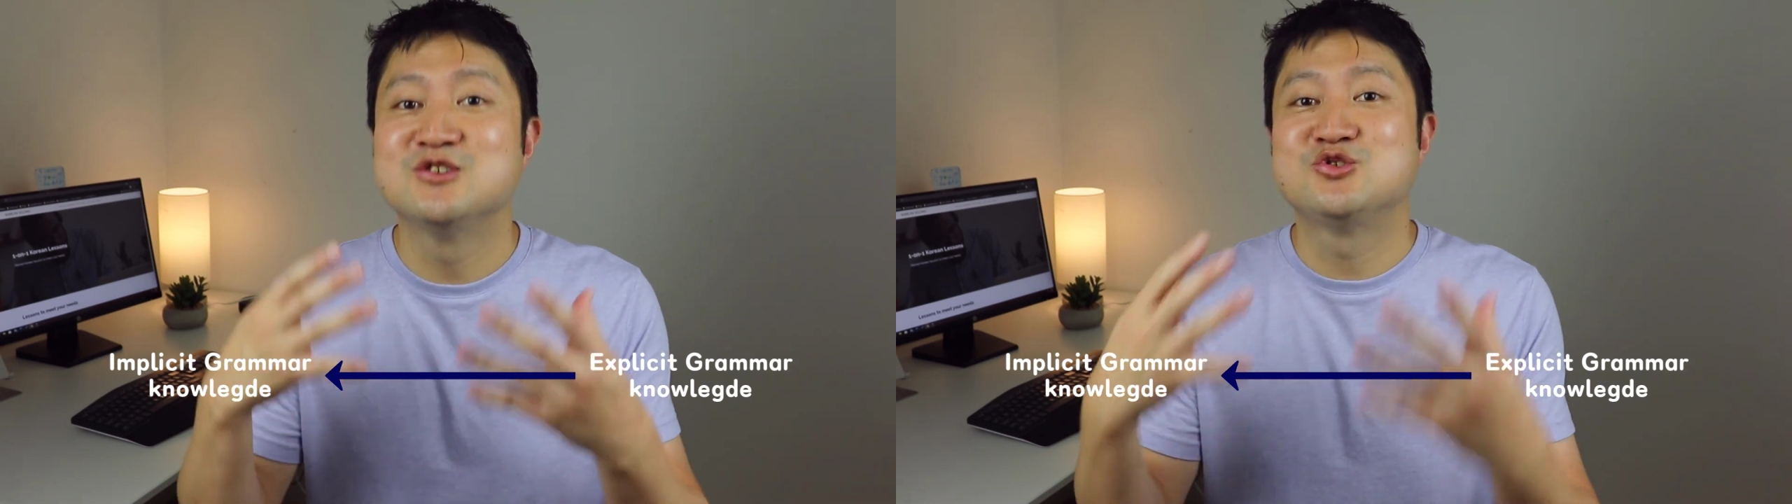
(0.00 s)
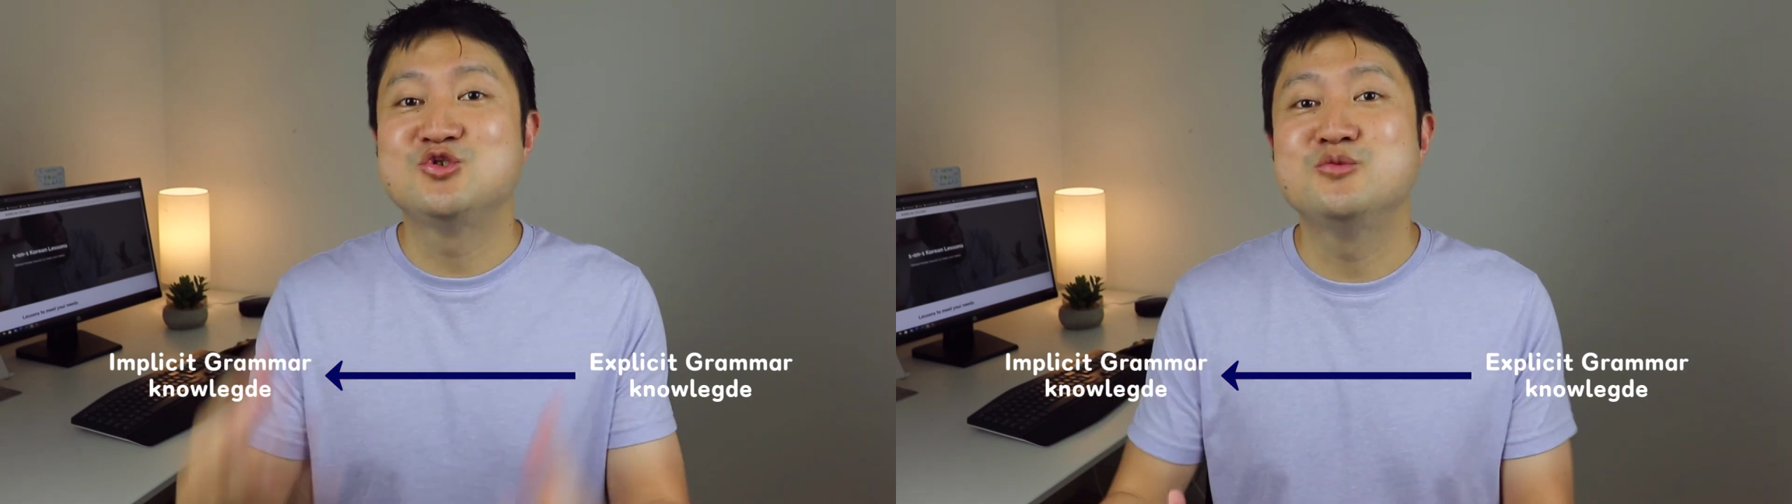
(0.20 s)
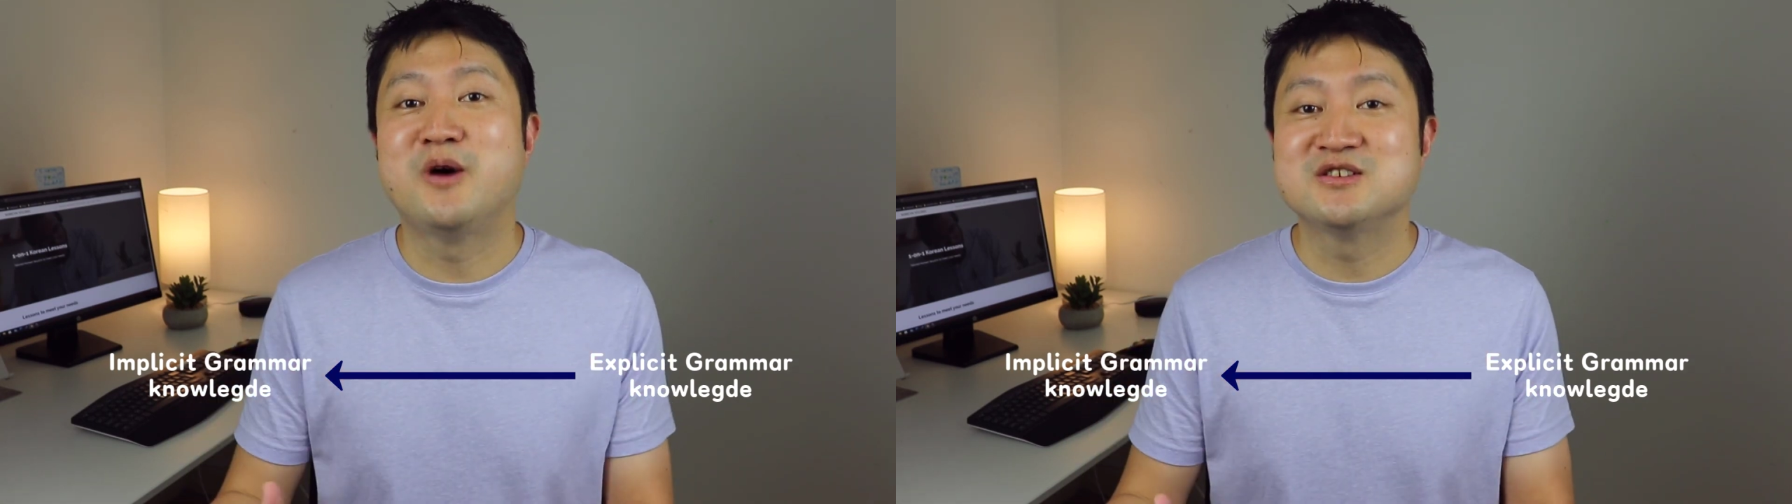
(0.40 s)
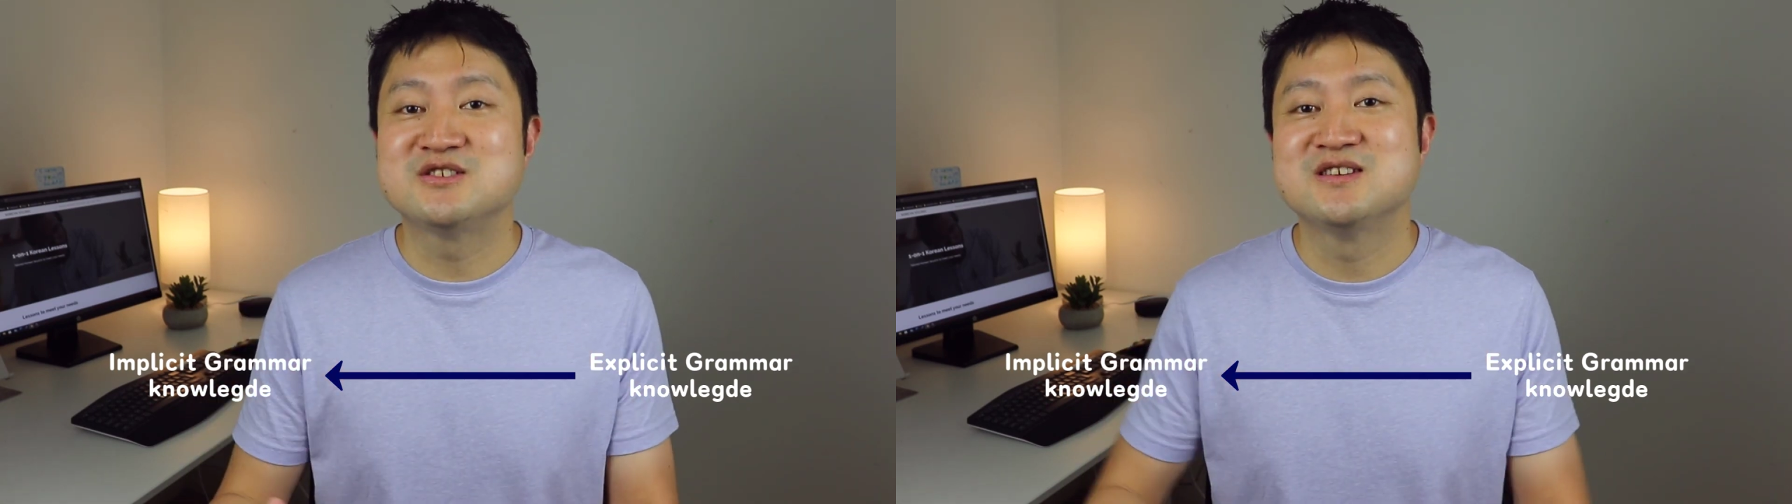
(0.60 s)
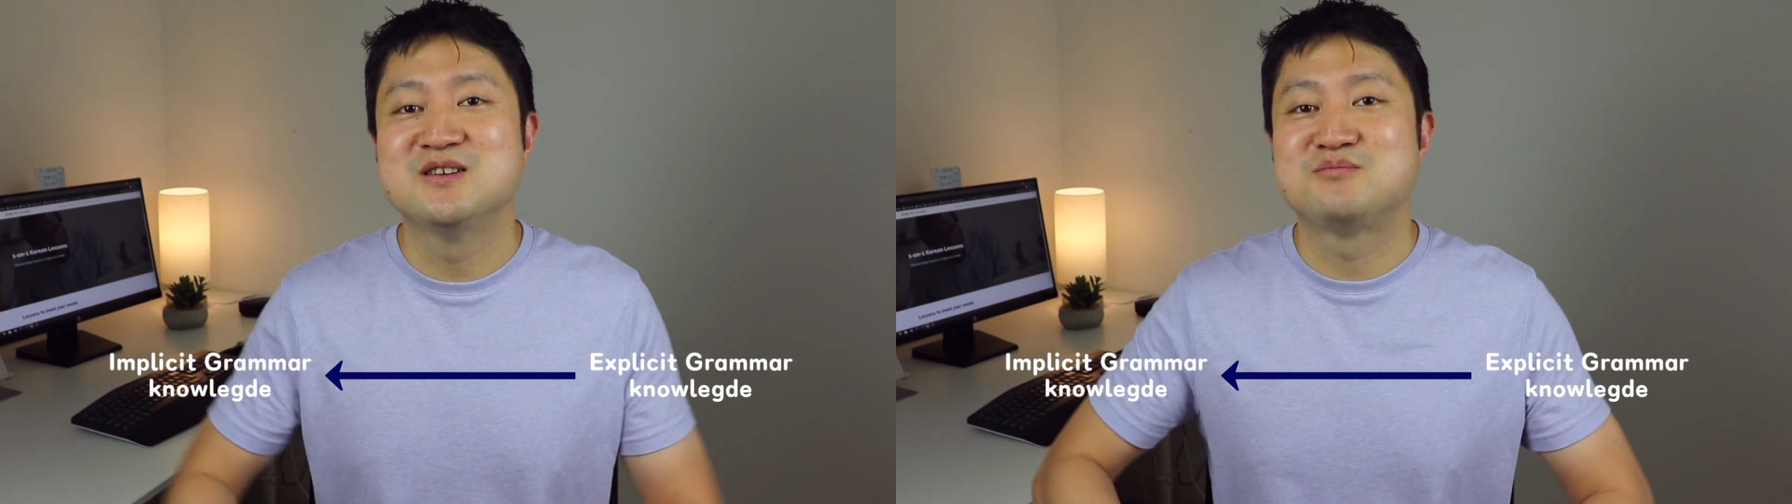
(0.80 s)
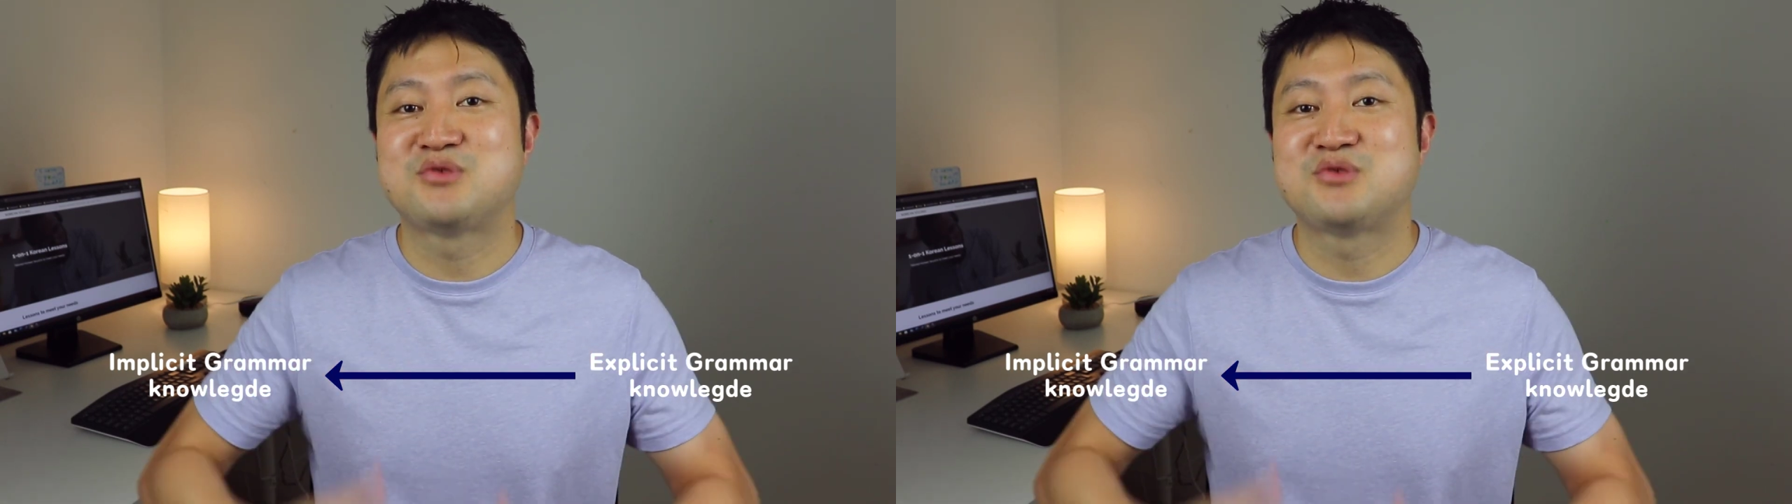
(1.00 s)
too much